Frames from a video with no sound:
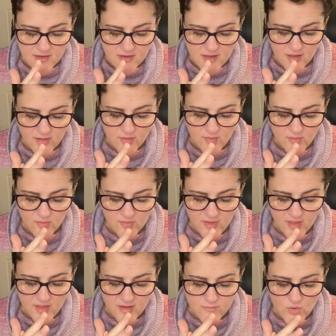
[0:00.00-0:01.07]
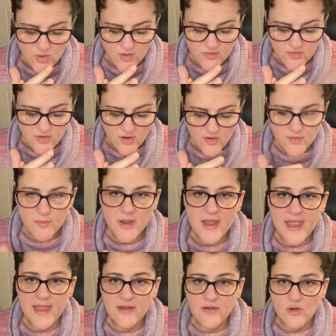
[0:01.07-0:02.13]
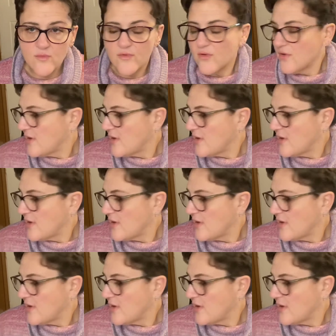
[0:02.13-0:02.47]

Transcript: yellows and Moon and Stars by Andover